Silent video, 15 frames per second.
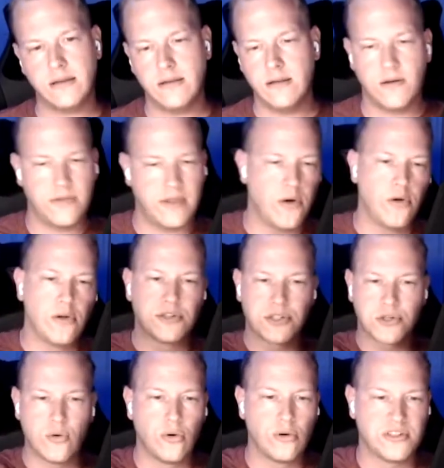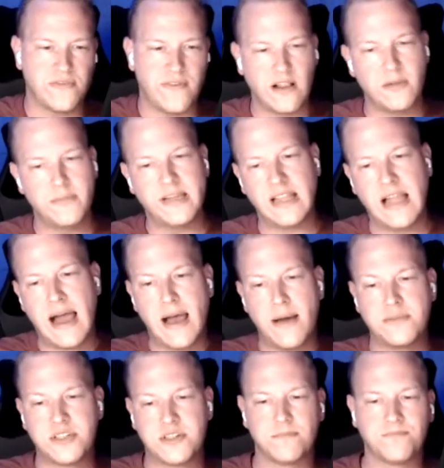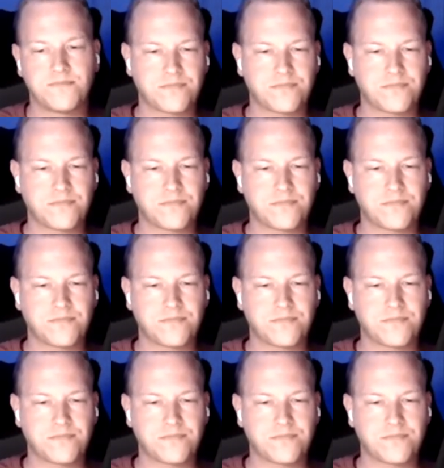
the old school development labs